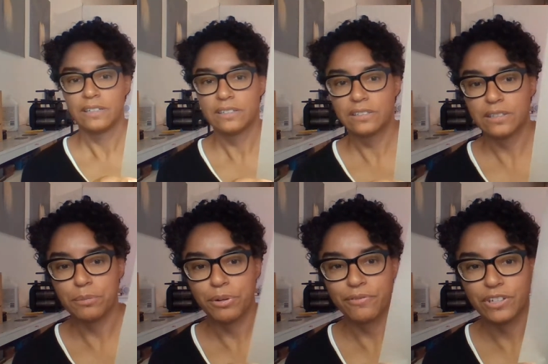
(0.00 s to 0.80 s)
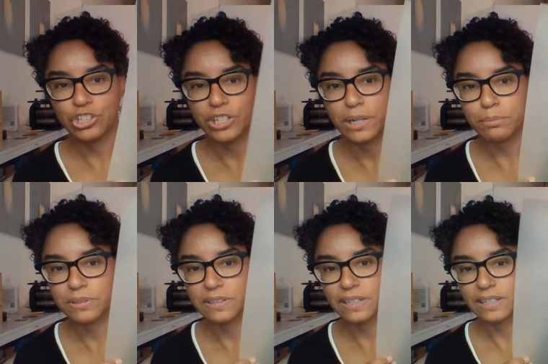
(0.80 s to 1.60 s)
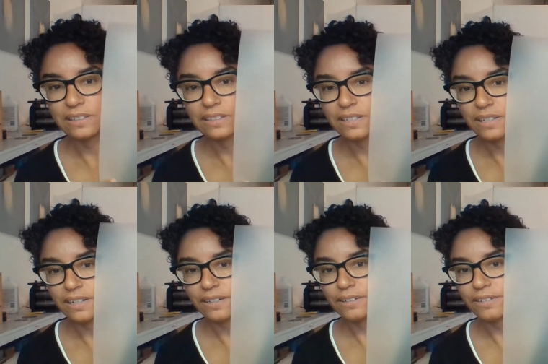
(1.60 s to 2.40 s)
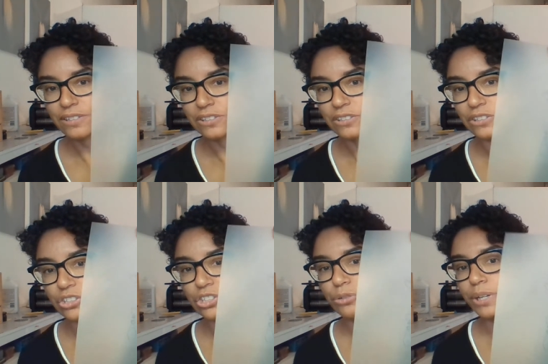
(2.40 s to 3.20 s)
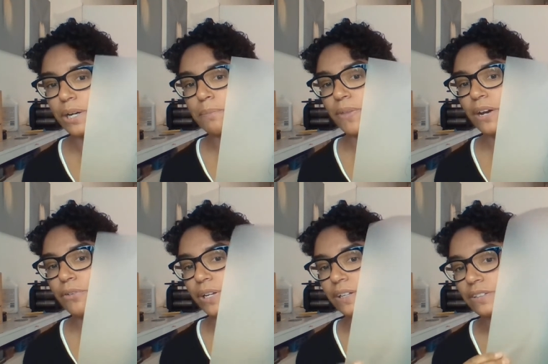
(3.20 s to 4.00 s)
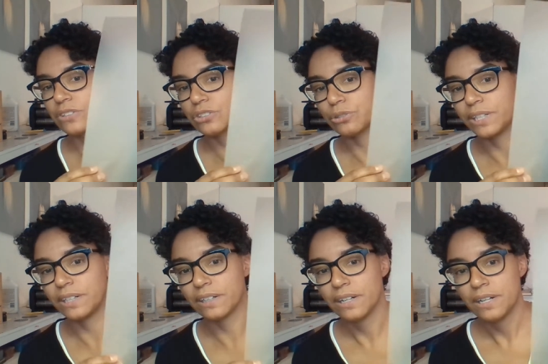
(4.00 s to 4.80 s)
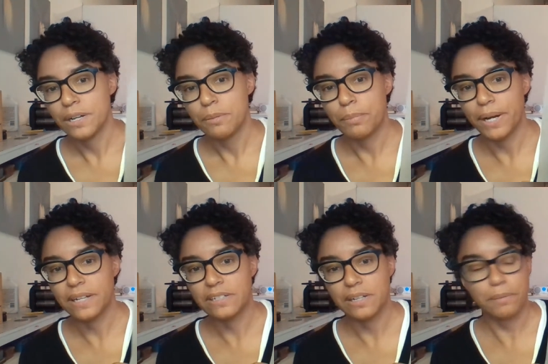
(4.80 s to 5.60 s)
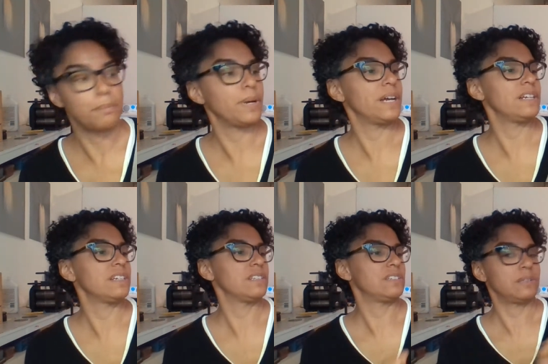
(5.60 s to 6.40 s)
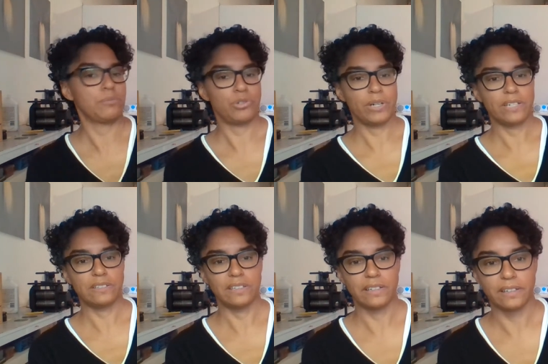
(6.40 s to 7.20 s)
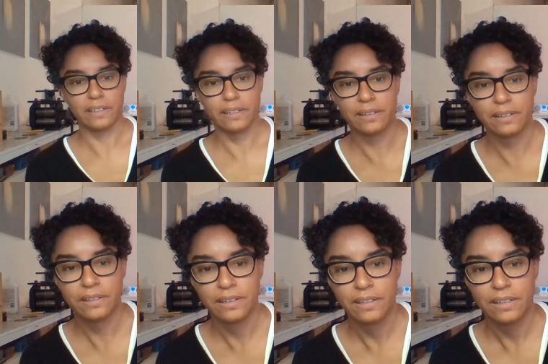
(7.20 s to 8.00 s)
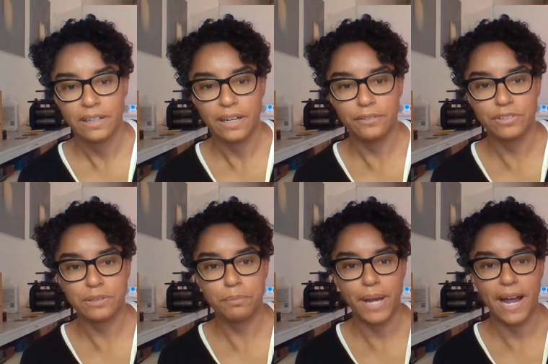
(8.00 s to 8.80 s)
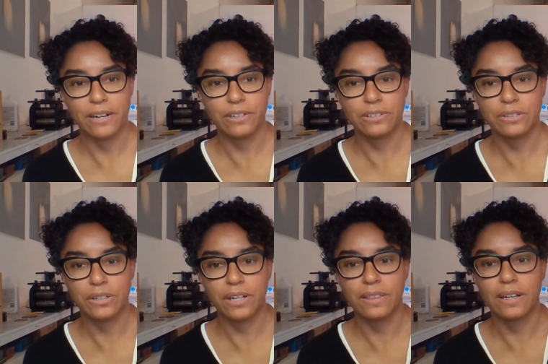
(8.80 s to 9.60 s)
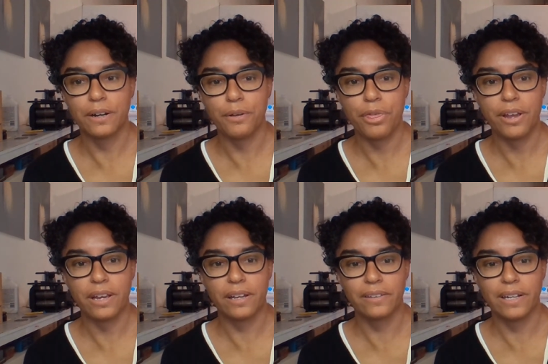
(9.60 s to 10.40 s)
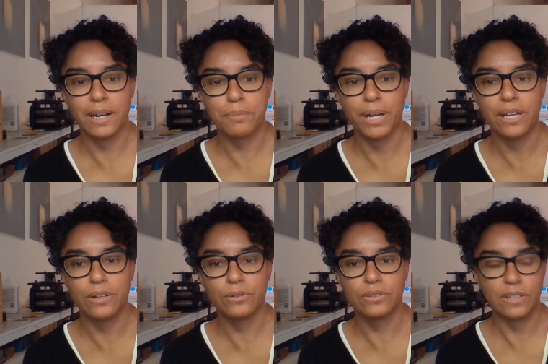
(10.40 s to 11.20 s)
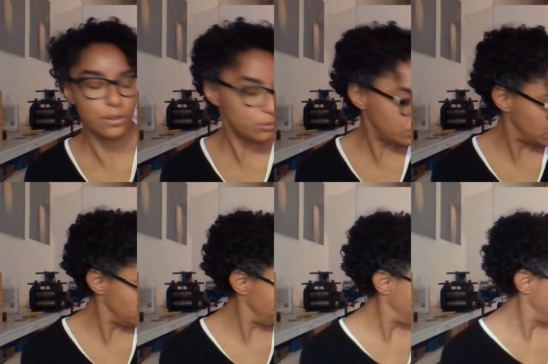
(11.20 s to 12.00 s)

some of the shapes that I see there. This isn't showing up that well on the screen, but I did some tracing of some patterns on there thinking that I might use those.